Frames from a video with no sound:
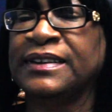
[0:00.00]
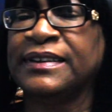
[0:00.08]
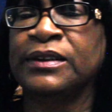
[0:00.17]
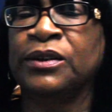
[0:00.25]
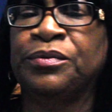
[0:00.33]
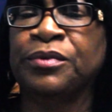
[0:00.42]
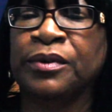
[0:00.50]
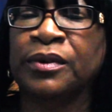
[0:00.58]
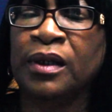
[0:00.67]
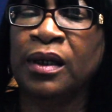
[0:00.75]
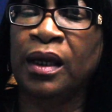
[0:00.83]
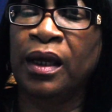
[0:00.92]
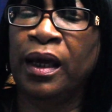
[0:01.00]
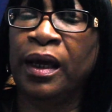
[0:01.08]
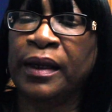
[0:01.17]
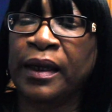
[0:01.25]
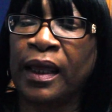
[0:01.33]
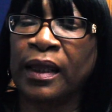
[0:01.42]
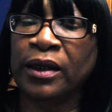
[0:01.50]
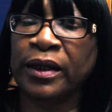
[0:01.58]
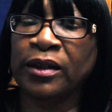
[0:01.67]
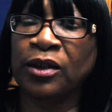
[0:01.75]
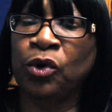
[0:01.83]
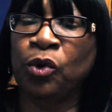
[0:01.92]
the silver, and they got
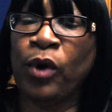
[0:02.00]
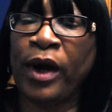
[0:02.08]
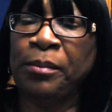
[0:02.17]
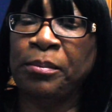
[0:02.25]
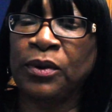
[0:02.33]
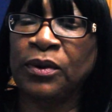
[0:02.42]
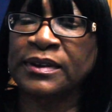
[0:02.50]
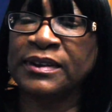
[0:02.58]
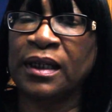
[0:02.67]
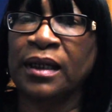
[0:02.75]
like little white balls